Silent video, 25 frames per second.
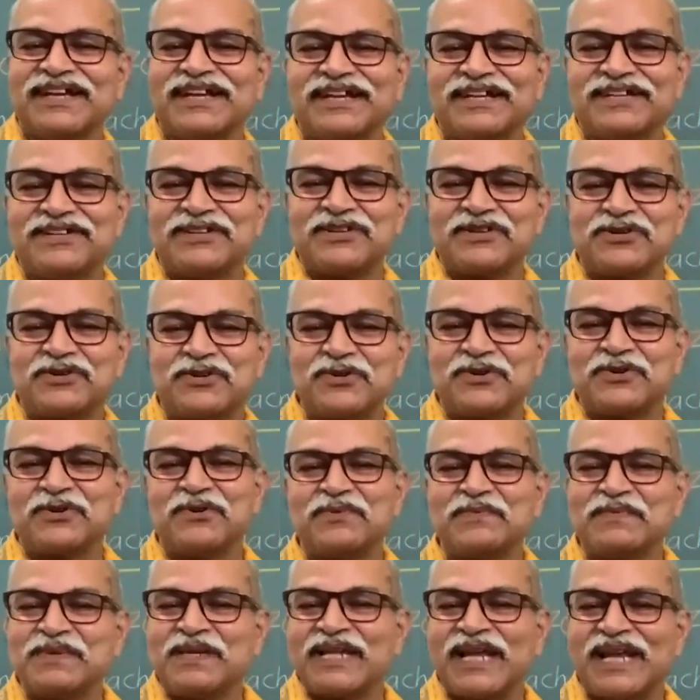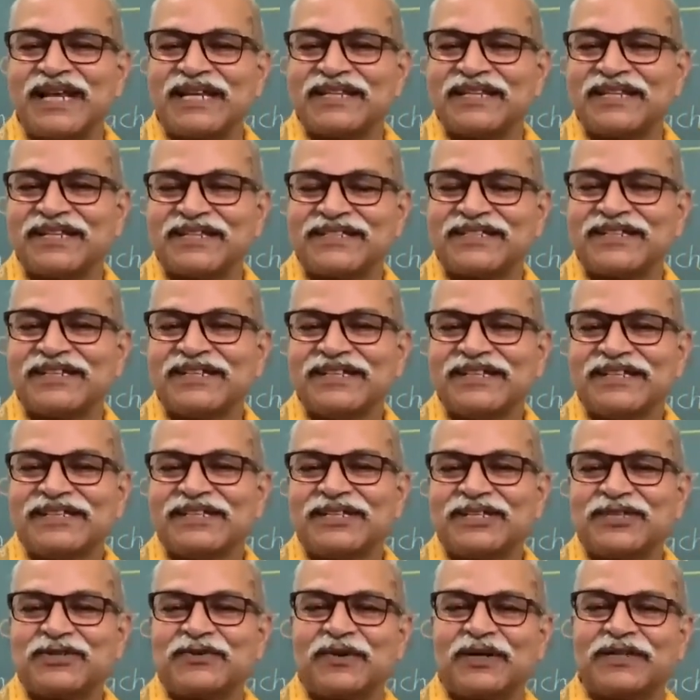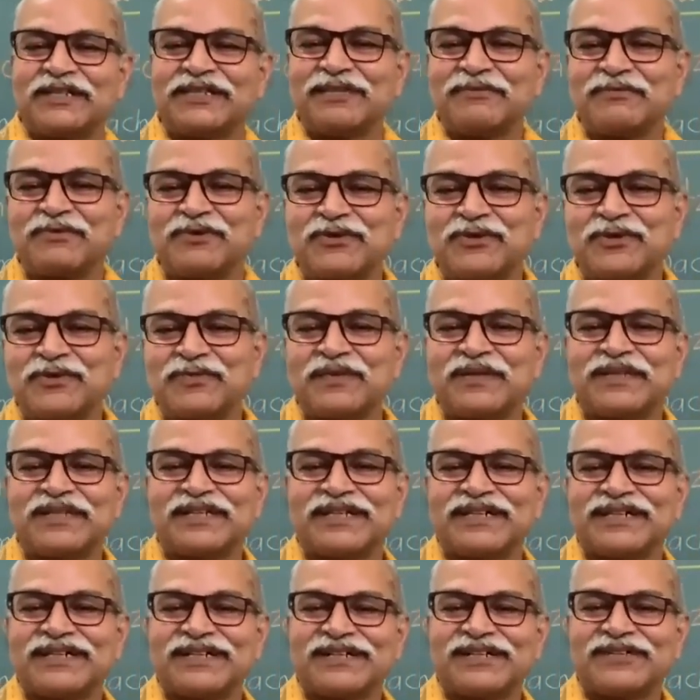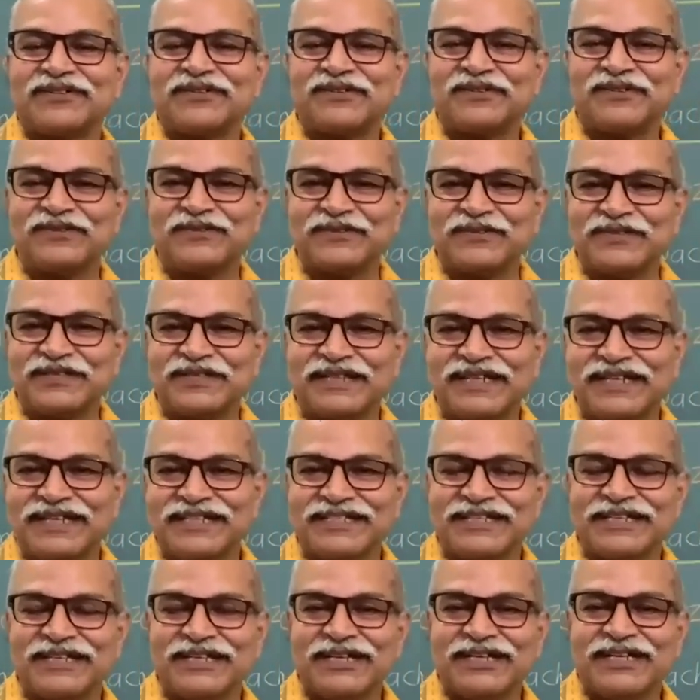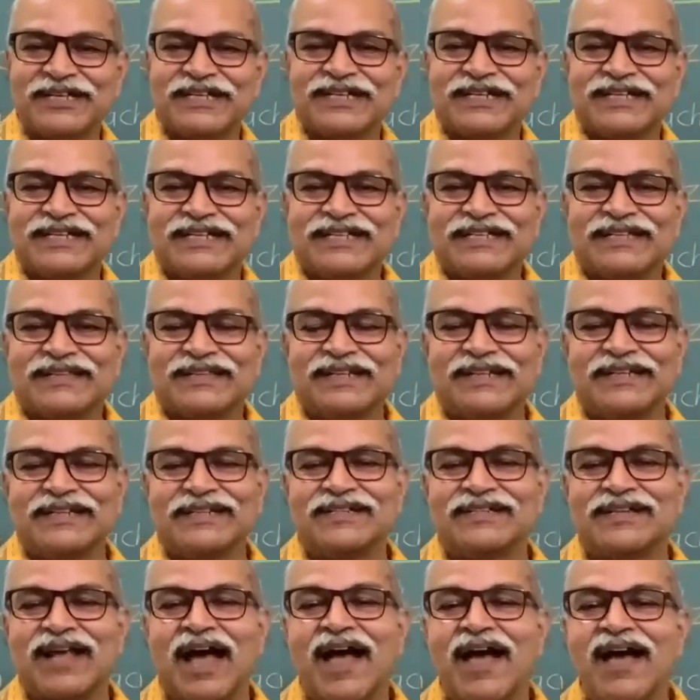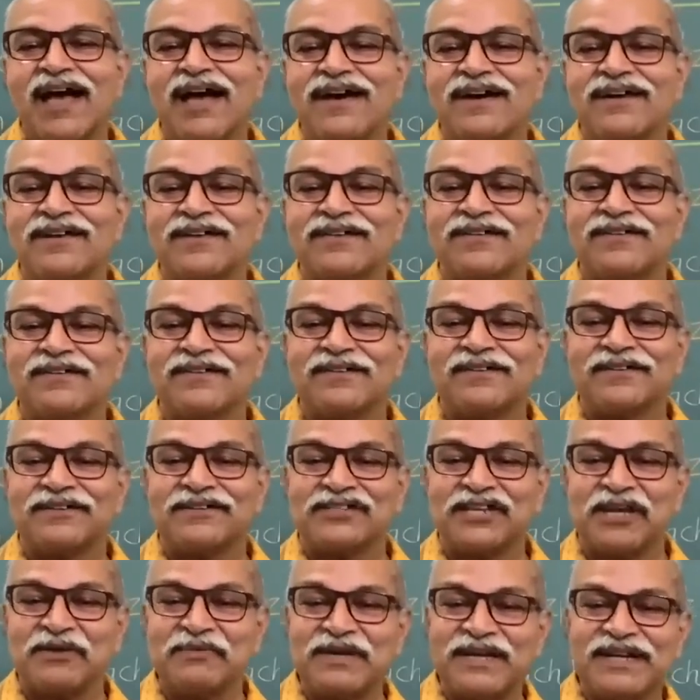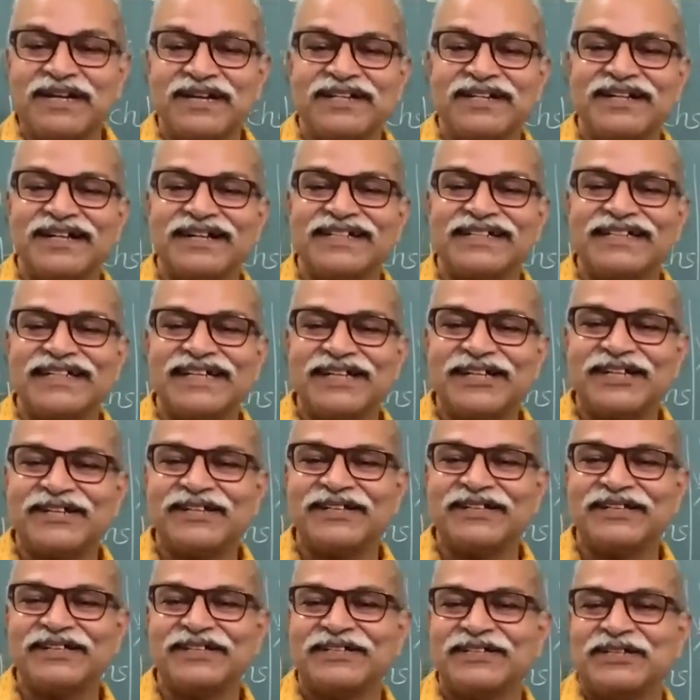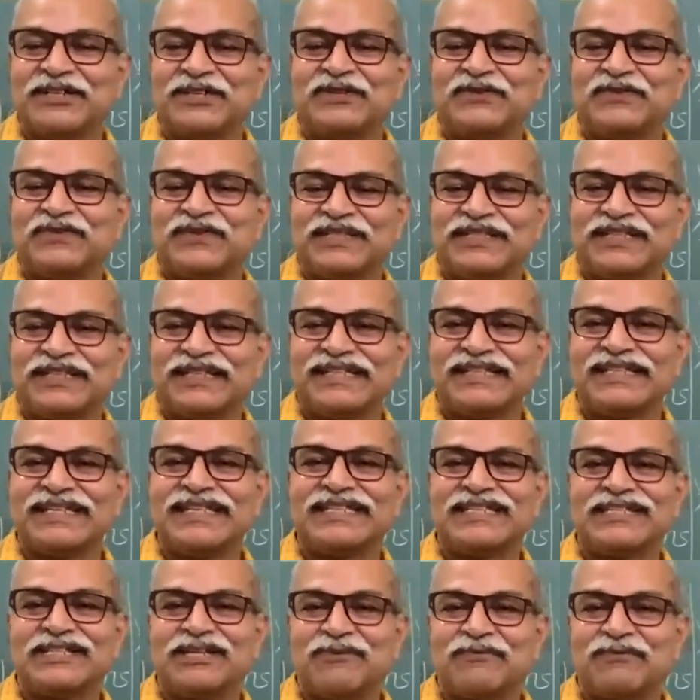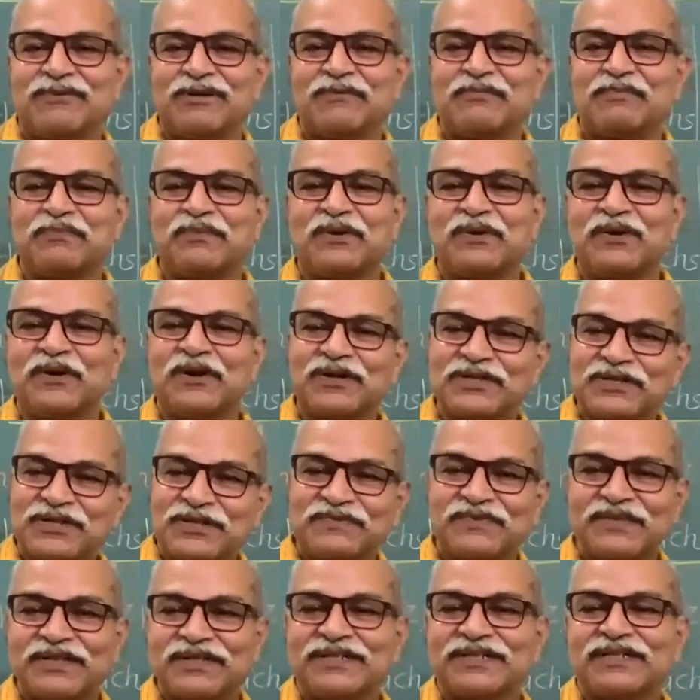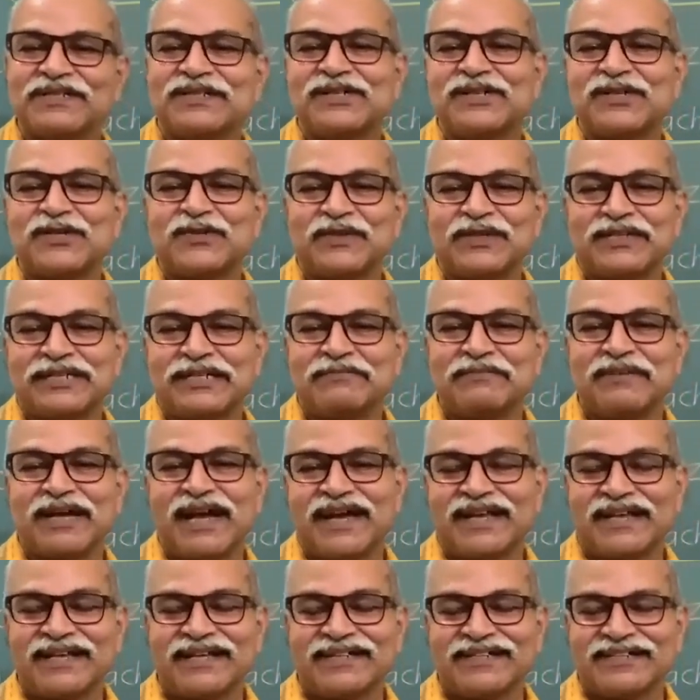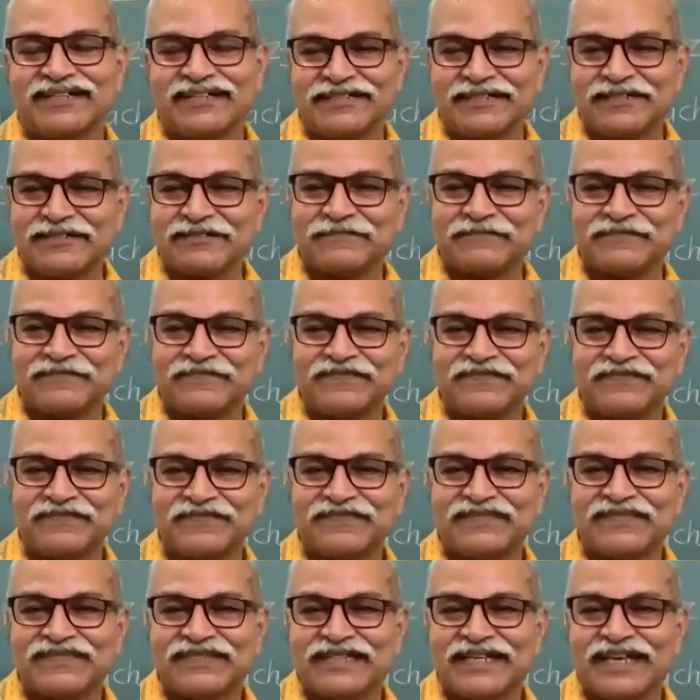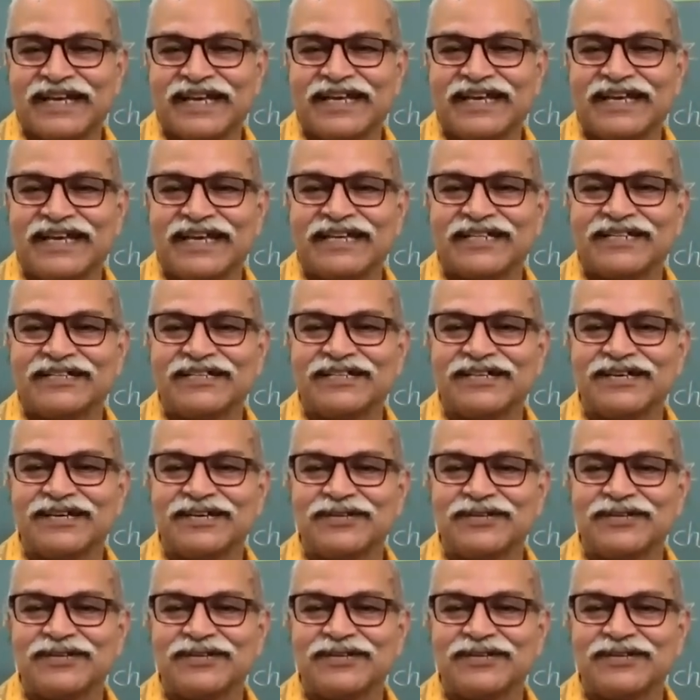it should be like this quantum should be there and all those things. The entire semiconductor physics is developed because of this quantum character, and